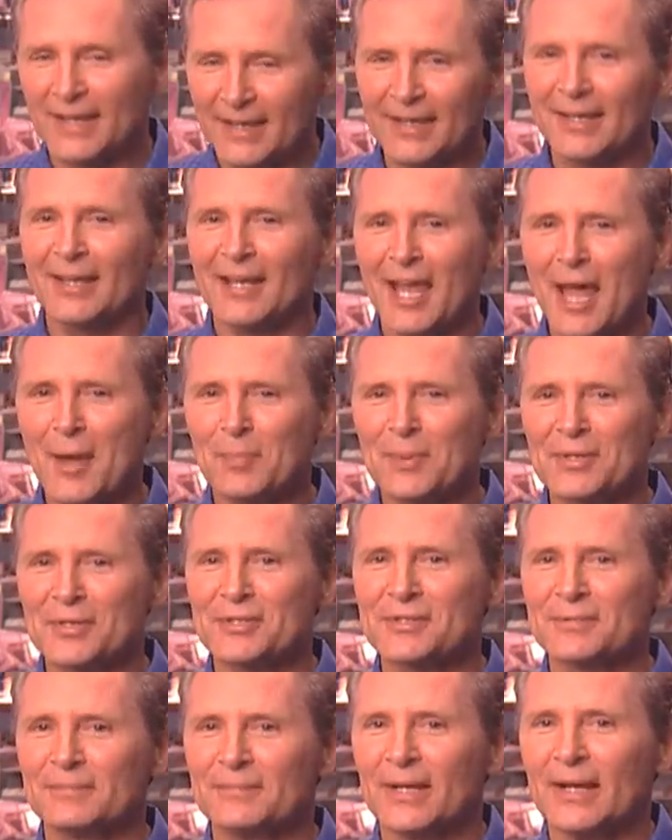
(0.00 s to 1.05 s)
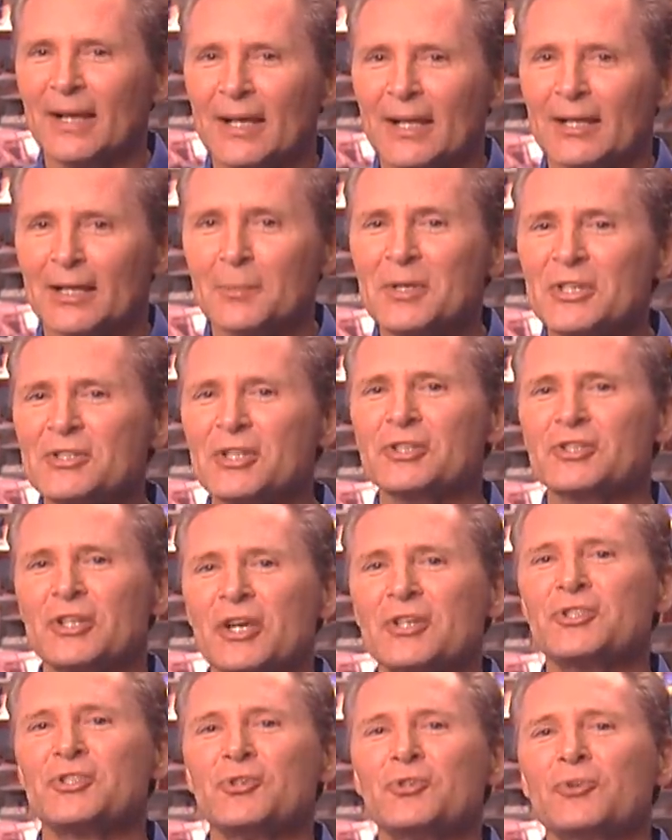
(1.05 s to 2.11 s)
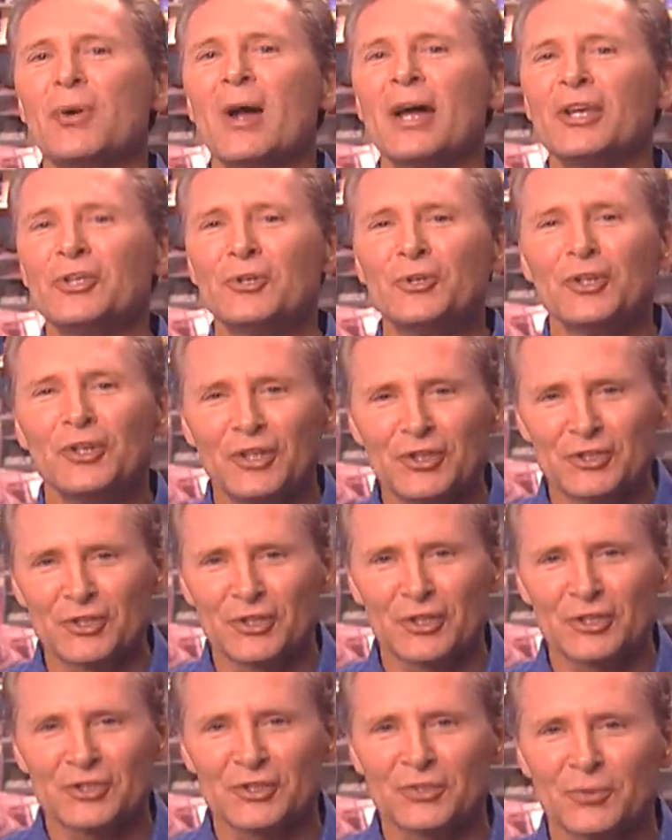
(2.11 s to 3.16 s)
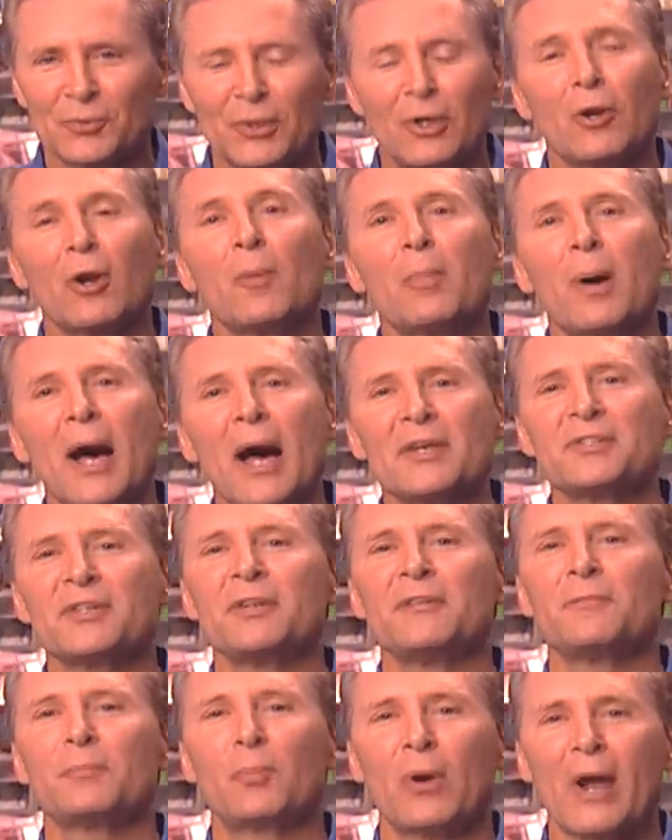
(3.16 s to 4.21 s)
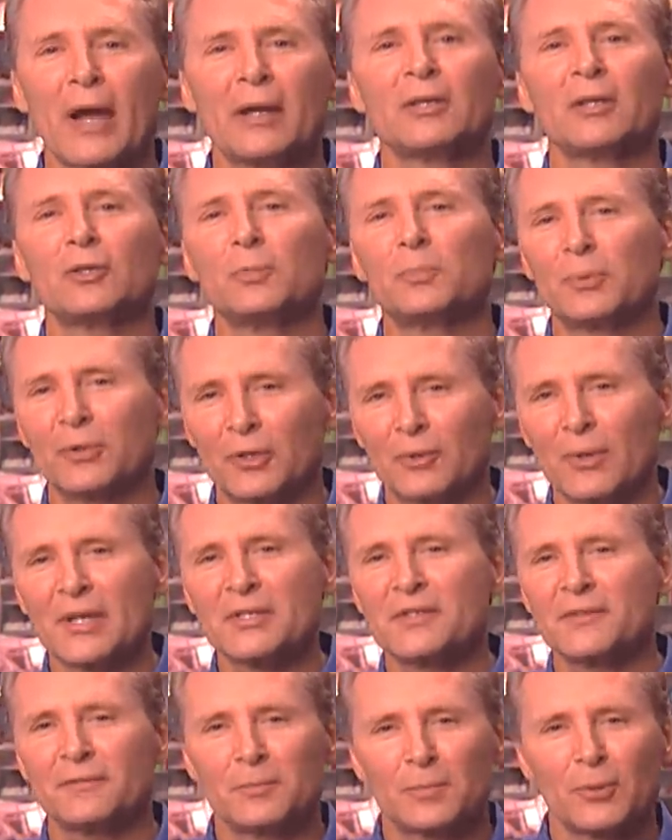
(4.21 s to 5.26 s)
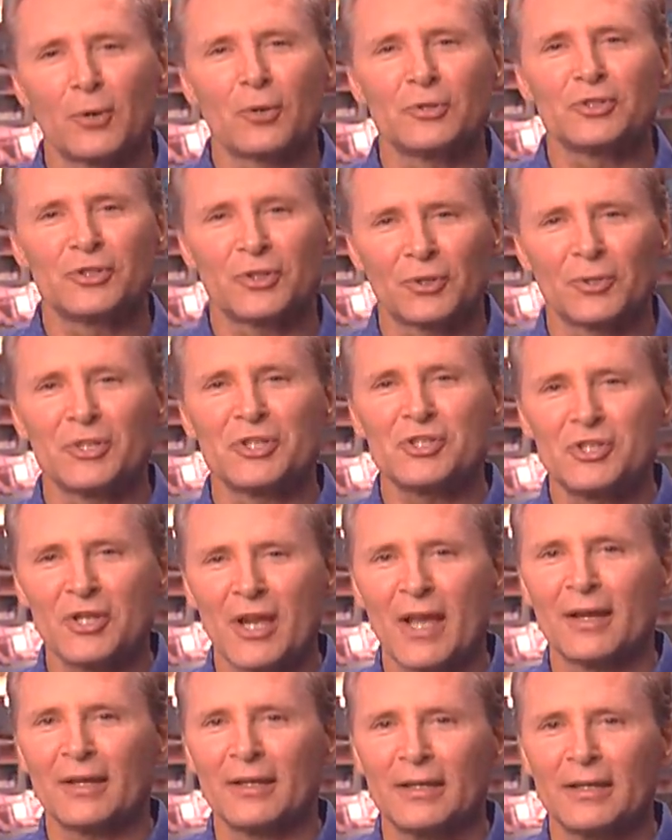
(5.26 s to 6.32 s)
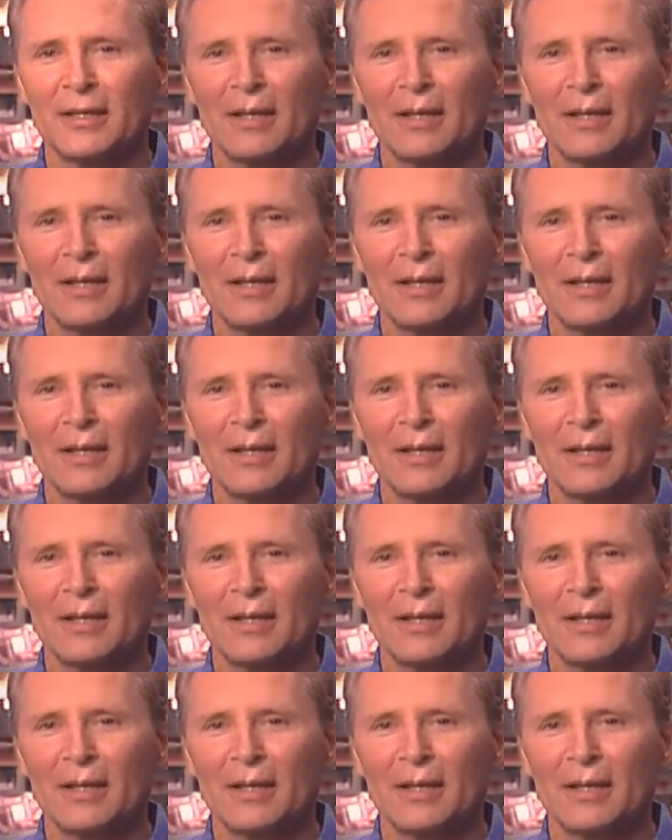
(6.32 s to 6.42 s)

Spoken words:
It happens. Let me suggest you try Unity Church. We are a positive, practical, progressive approach to Christianity.